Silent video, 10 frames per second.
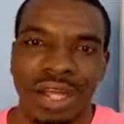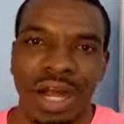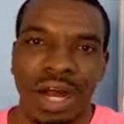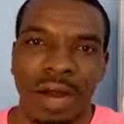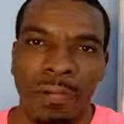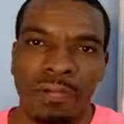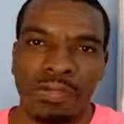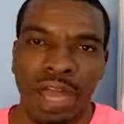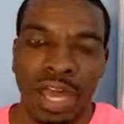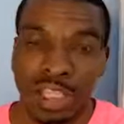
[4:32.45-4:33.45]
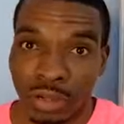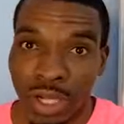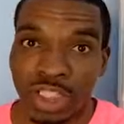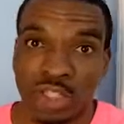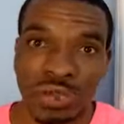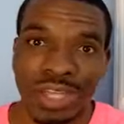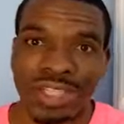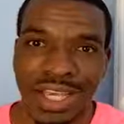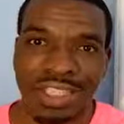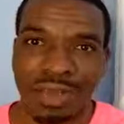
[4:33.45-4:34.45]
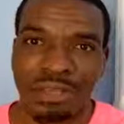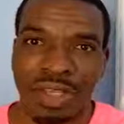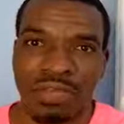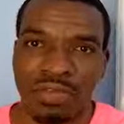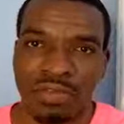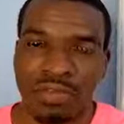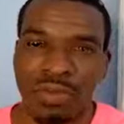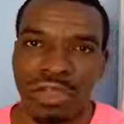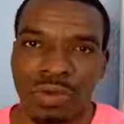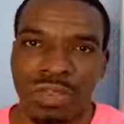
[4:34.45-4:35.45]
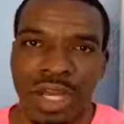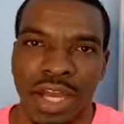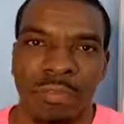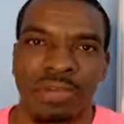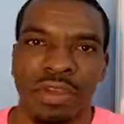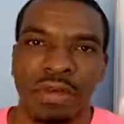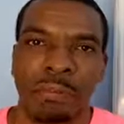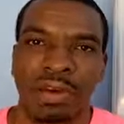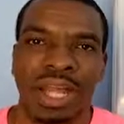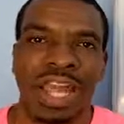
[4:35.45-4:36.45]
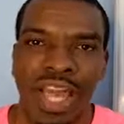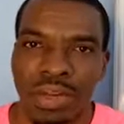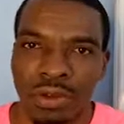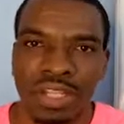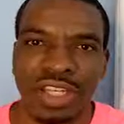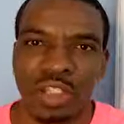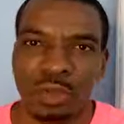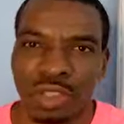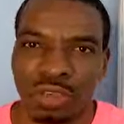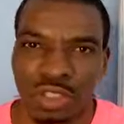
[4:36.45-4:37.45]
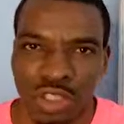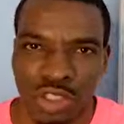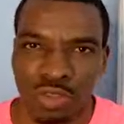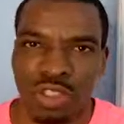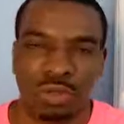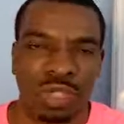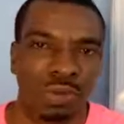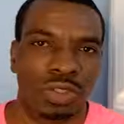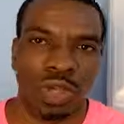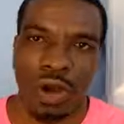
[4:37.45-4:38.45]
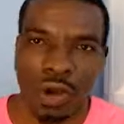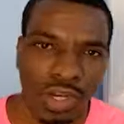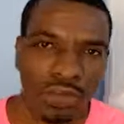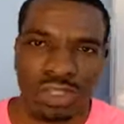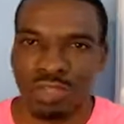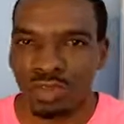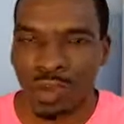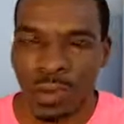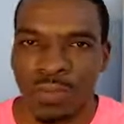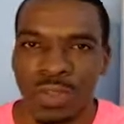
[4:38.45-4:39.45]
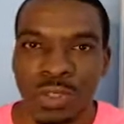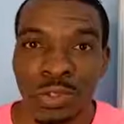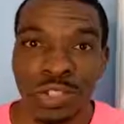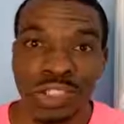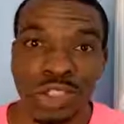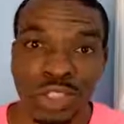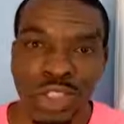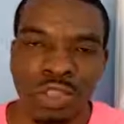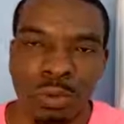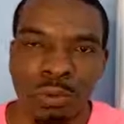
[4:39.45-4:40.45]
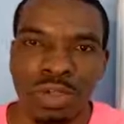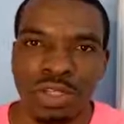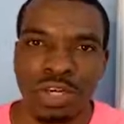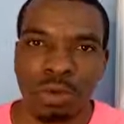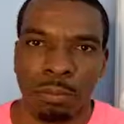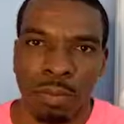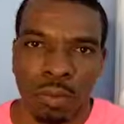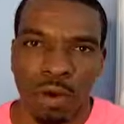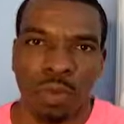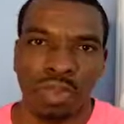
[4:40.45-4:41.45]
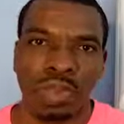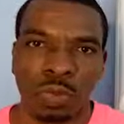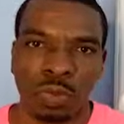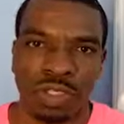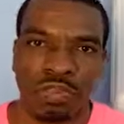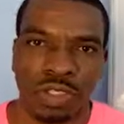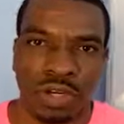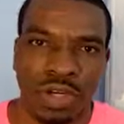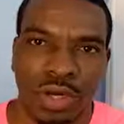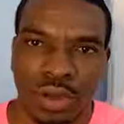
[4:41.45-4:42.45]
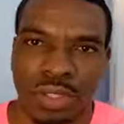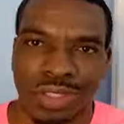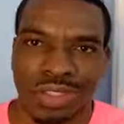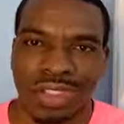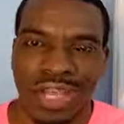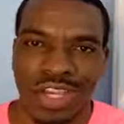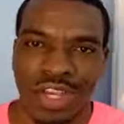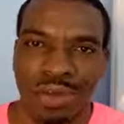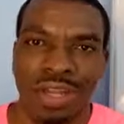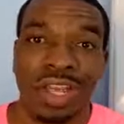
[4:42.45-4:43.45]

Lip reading: I tried to do the exact same thing for a very long time, but I had all of these specific issues. It was hard. It was difficult. So this is you building a rapport with your specific target audience to say, hey, you know what?